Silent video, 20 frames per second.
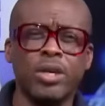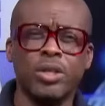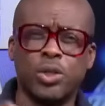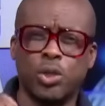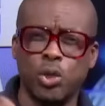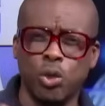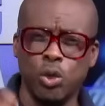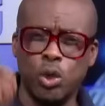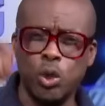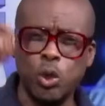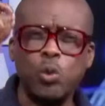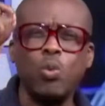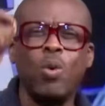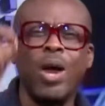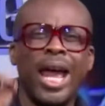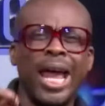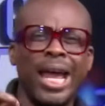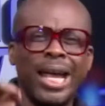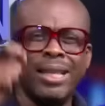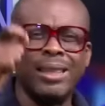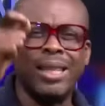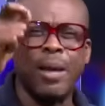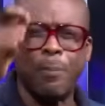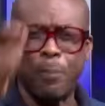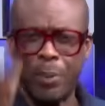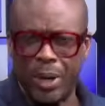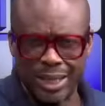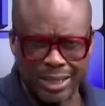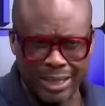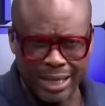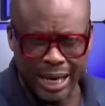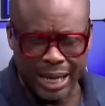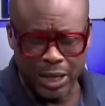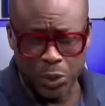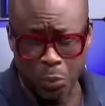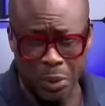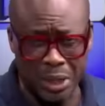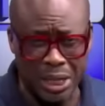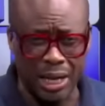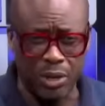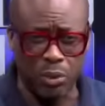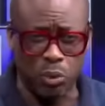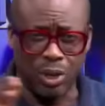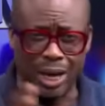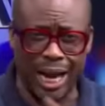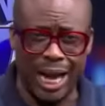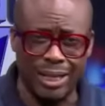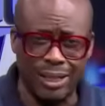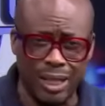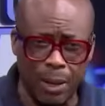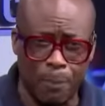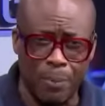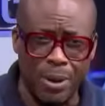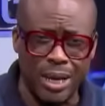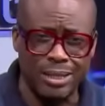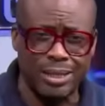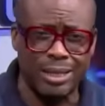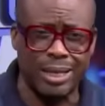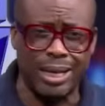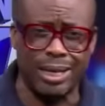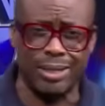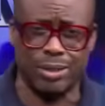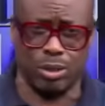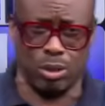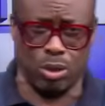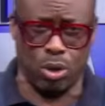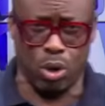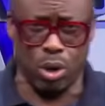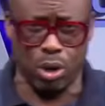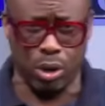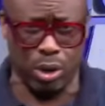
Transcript: to swear in the president, whether you like the president or